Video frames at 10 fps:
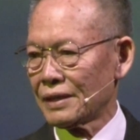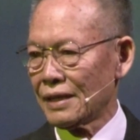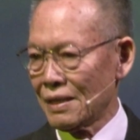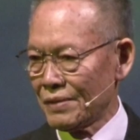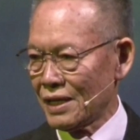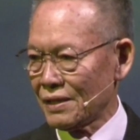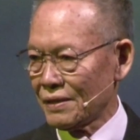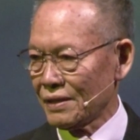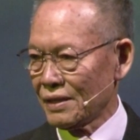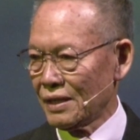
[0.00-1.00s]
Amen.
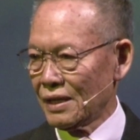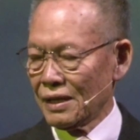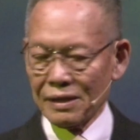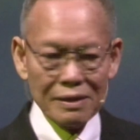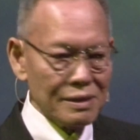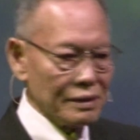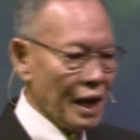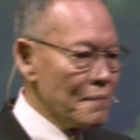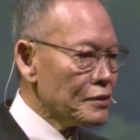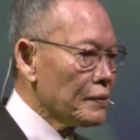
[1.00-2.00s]
There are
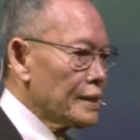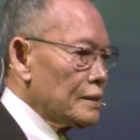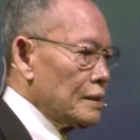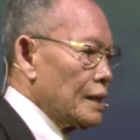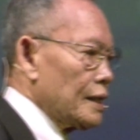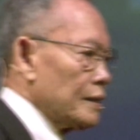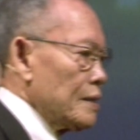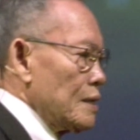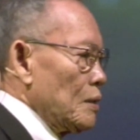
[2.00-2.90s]
times when uh,